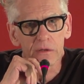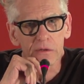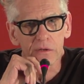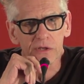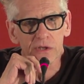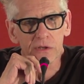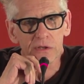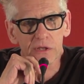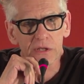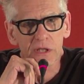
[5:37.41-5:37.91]

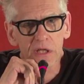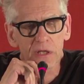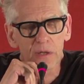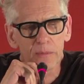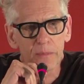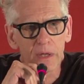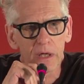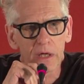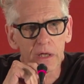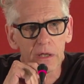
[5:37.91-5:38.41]

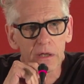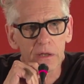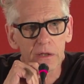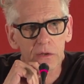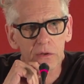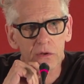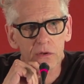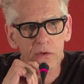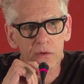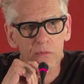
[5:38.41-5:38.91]
cinema,
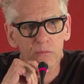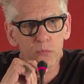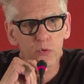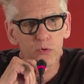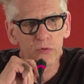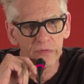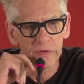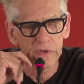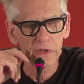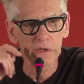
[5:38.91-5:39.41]

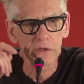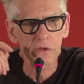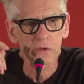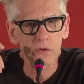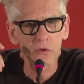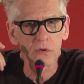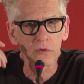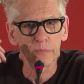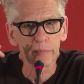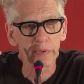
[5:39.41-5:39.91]
movies,
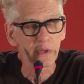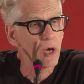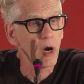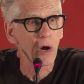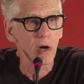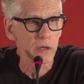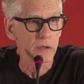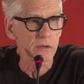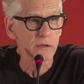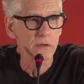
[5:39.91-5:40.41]
could be
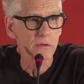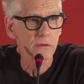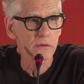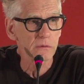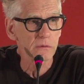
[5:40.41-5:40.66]
art.